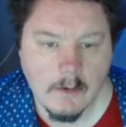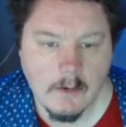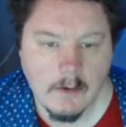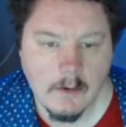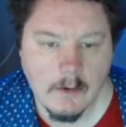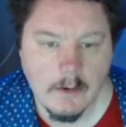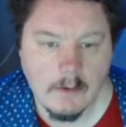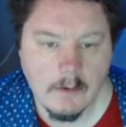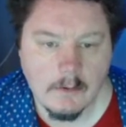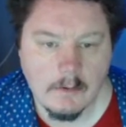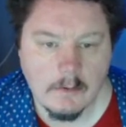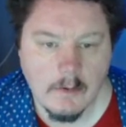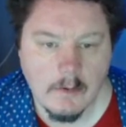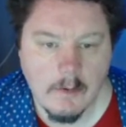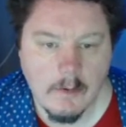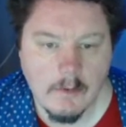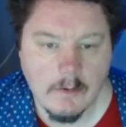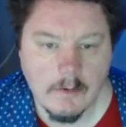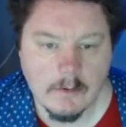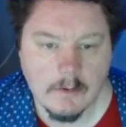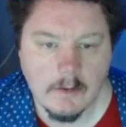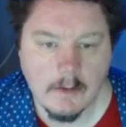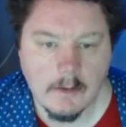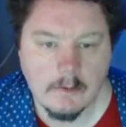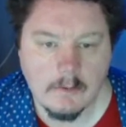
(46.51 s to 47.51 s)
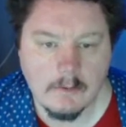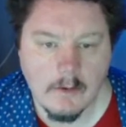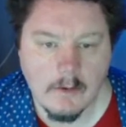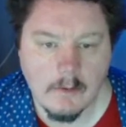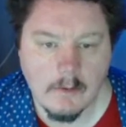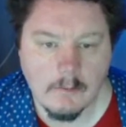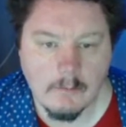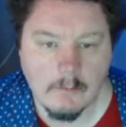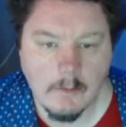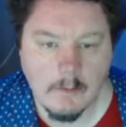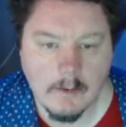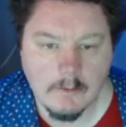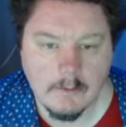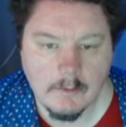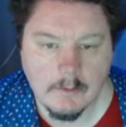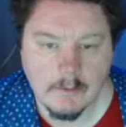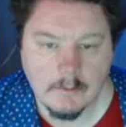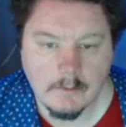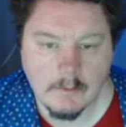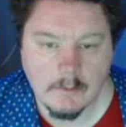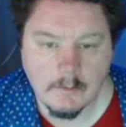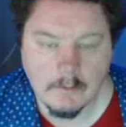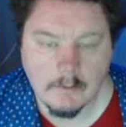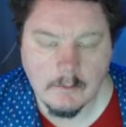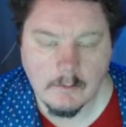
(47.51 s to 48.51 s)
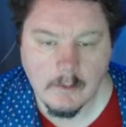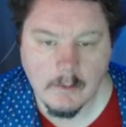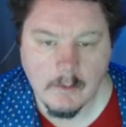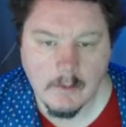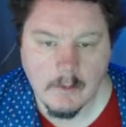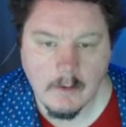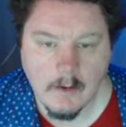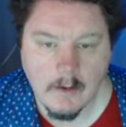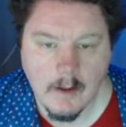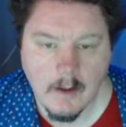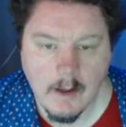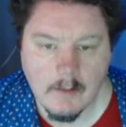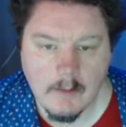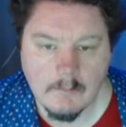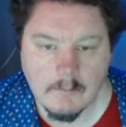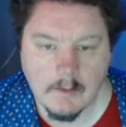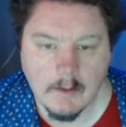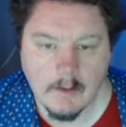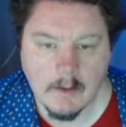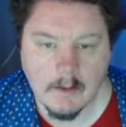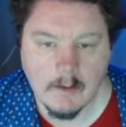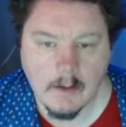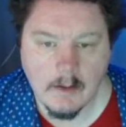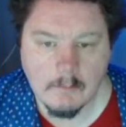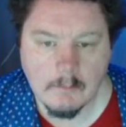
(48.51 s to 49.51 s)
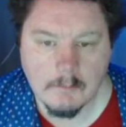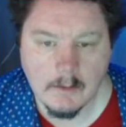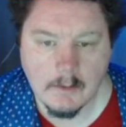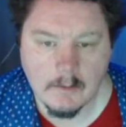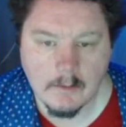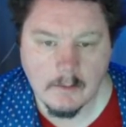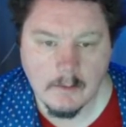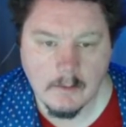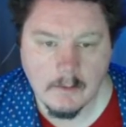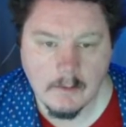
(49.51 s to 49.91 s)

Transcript: According to researchers, having a complete,